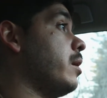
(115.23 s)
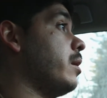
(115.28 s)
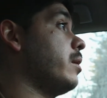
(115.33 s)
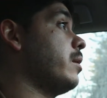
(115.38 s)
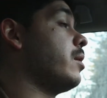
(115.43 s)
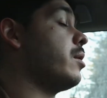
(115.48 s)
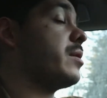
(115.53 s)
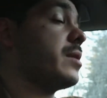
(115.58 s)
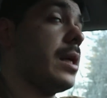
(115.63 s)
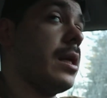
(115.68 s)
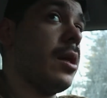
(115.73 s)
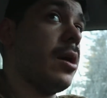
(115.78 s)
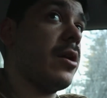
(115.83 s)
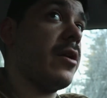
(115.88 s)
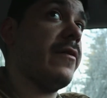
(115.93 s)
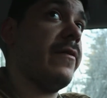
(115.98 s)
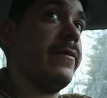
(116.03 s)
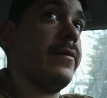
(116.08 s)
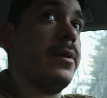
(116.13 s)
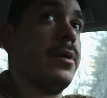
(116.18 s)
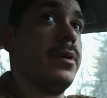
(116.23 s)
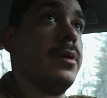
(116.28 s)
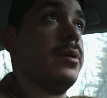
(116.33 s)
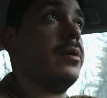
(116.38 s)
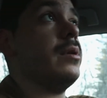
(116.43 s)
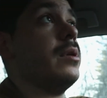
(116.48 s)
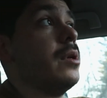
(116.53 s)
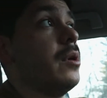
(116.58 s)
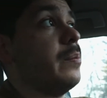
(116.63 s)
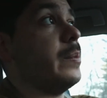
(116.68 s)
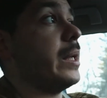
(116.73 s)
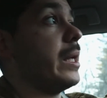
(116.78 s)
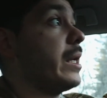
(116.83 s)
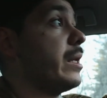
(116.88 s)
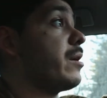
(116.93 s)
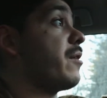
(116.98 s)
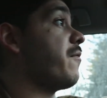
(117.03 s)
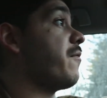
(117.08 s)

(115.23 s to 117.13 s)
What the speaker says: there's a lot of beginner